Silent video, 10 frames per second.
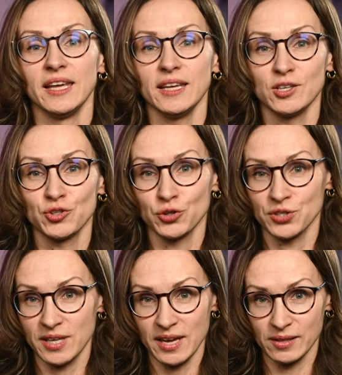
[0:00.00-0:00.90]
easy to
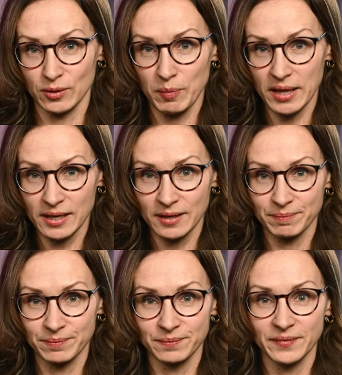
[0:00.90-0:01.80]
scale in bulk,
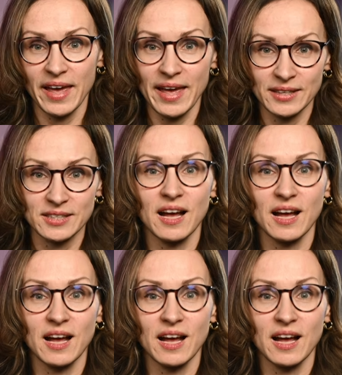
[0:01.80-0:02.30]
and